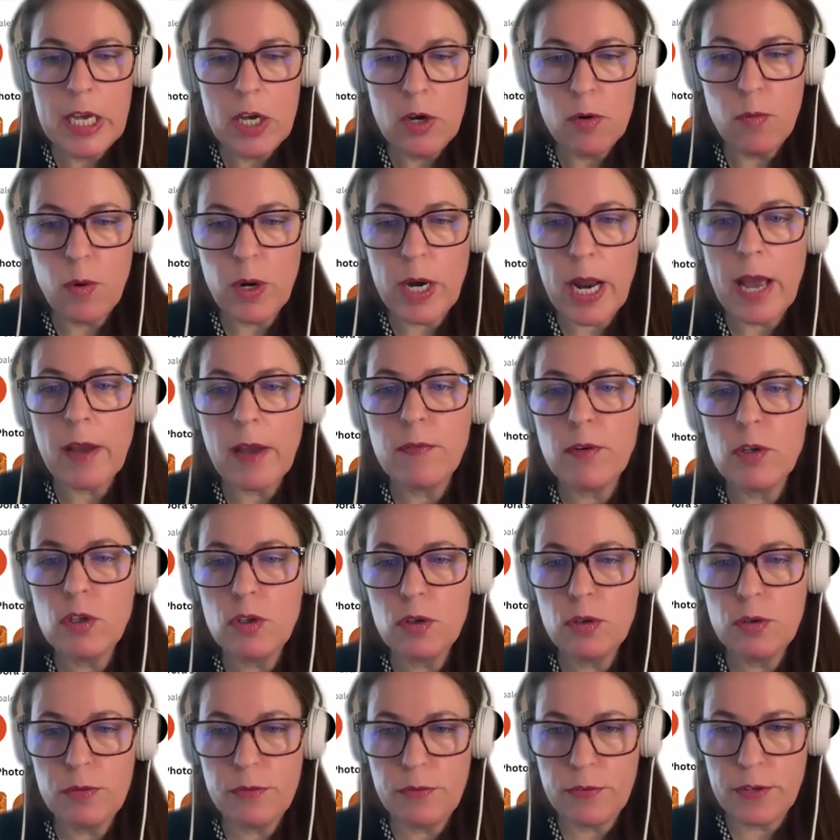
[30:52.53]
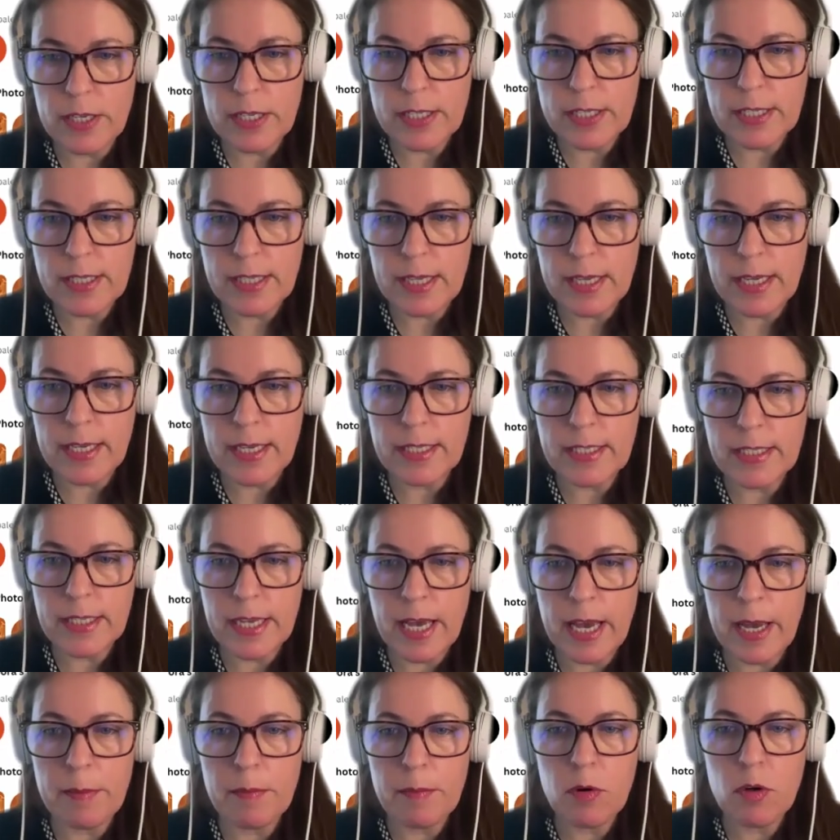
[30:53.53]
What I would do first is
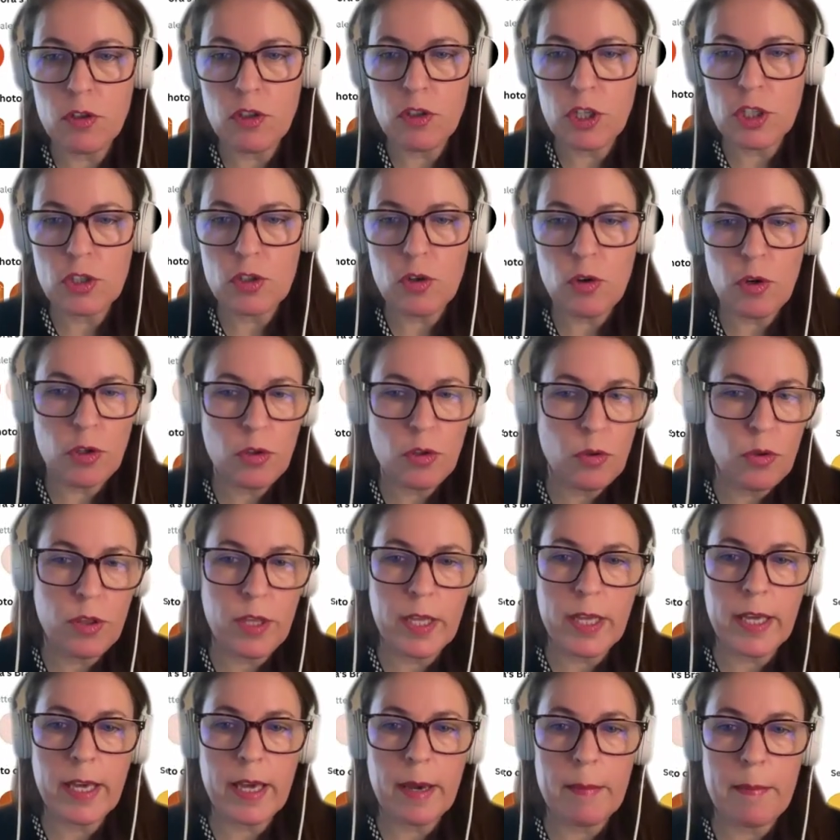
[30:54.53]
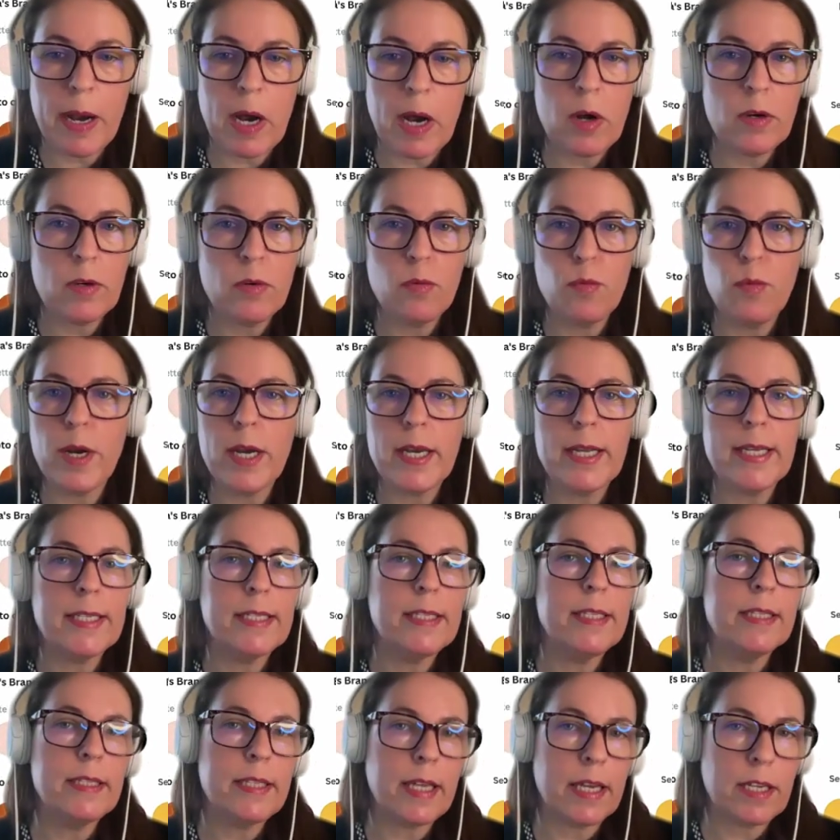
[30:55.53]
I'm just going to think about where is
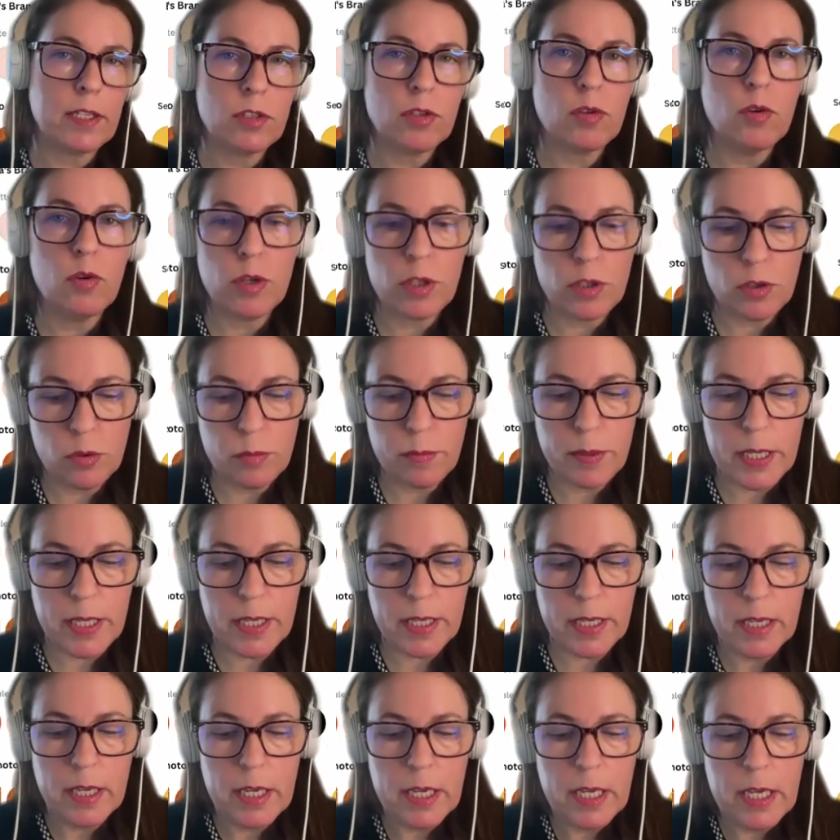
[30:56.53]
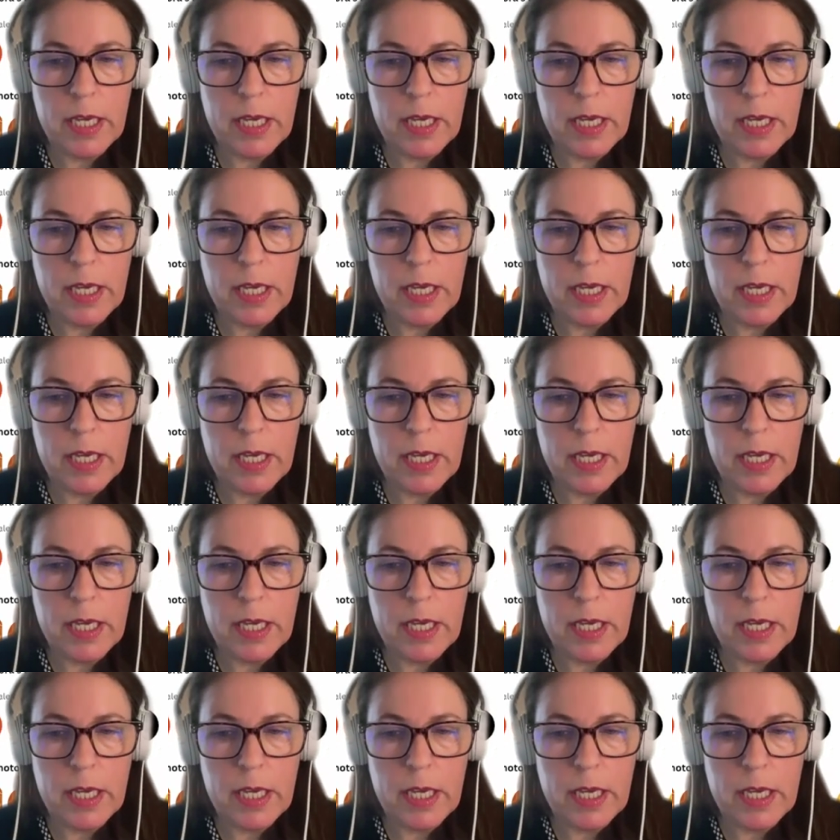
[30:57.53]
the text going to be.